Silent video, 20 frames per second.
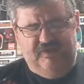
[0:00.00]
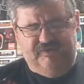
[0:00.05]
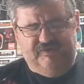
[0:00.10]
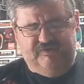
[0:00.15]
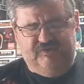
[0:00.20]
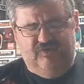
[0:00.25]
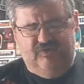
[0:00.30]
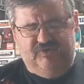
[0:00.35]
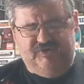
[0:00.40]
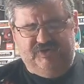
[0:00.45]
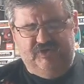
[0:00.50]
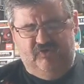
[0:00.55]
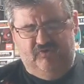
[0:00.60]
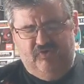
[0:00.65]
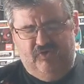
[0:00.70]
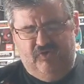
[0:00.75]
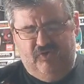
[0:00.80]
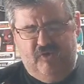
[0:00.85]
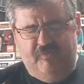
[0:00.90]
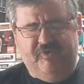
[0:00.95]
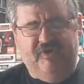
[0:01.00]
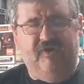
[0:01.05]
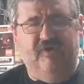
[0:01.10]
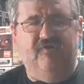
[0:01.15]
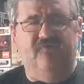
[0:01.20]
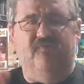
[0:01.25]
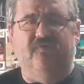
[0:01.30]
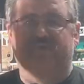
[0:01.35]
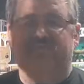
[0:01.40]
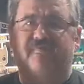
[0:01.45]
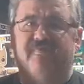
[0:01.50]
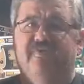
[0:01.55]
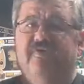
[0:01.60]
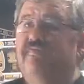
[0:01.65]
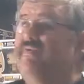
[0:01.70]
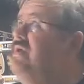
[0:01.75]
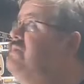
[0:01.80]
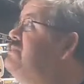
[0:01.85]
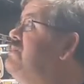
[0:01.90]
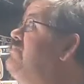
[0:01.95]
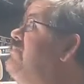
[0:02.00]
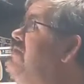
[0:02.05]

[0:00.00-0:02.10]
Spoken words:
So she'll go up here with the rest